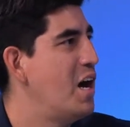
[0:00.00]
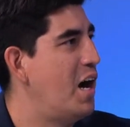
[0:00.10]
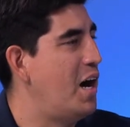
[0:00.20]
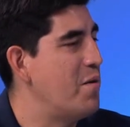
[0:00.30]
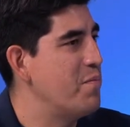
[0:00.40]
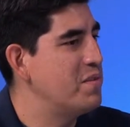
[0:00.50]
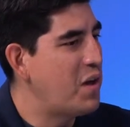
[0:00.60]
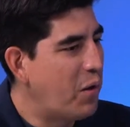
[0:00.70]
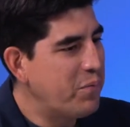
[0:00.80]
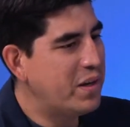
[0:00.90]

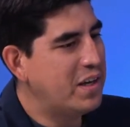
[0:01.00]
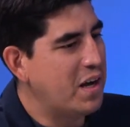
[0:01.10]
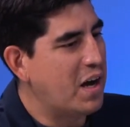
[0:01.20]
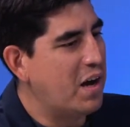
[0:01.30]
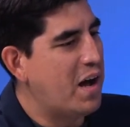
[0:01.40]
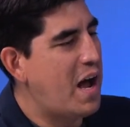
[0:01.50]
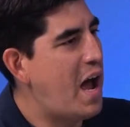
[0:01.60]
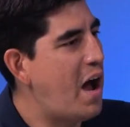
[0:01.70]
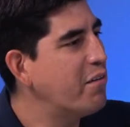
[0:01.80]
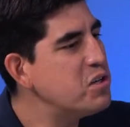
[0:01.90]
Tell me,
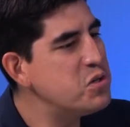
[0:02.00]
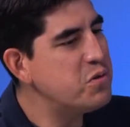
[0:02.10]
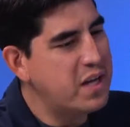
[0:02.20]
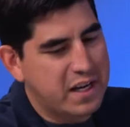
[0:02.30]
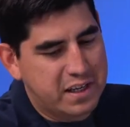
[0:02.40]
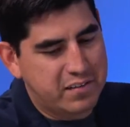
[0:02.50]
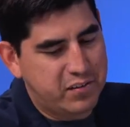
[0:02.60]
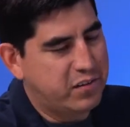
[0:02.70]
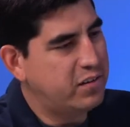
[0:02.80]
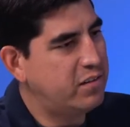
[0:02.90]
how did you get
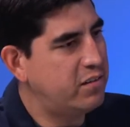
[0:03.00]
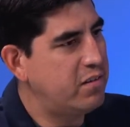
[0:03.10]
into